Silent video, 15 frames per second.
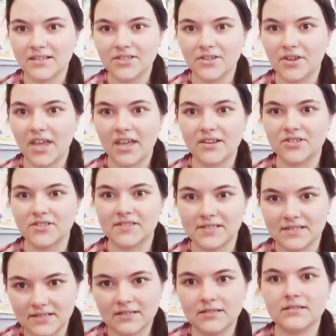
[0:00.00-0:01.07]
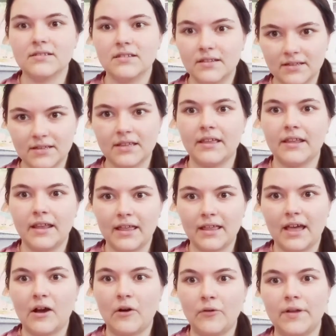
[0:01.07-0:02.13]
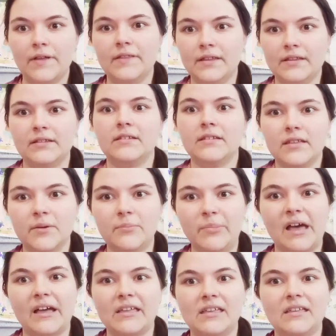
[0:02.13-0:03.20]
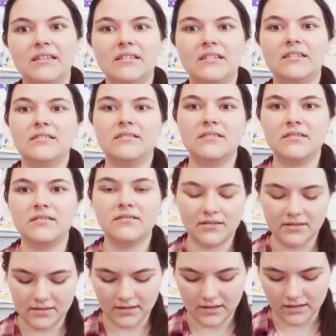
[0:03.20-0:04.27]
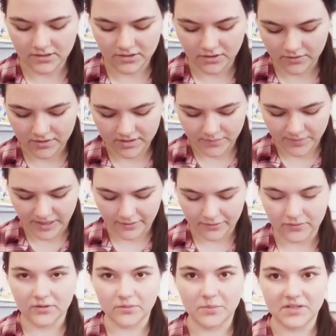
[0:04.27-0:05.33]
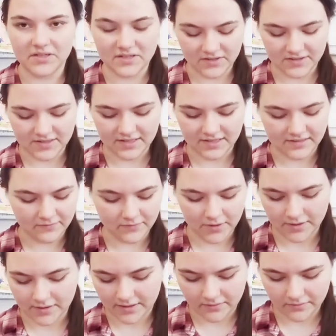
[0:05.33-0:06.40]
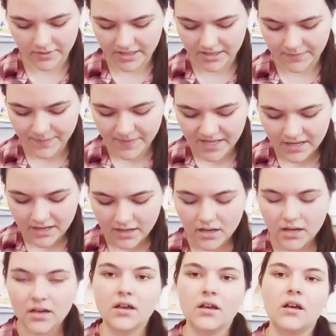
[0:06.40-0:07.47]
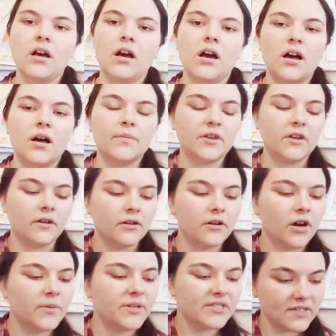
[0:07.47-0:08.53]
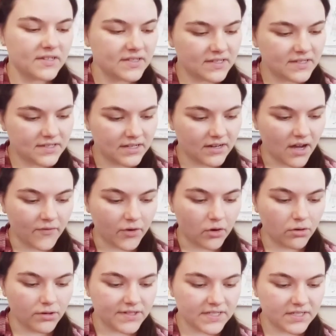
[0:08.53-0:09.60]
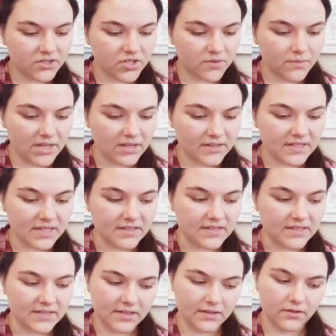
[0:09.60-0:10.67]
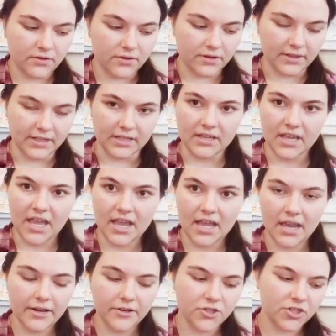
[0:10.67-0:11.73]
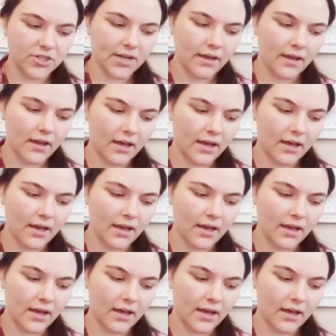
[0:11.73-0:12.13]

you can't just get out and then get back in to go to the bathroom. It just doesn't work that way. The undergarments consisted of a corset, chemise, and steel crinoline cage.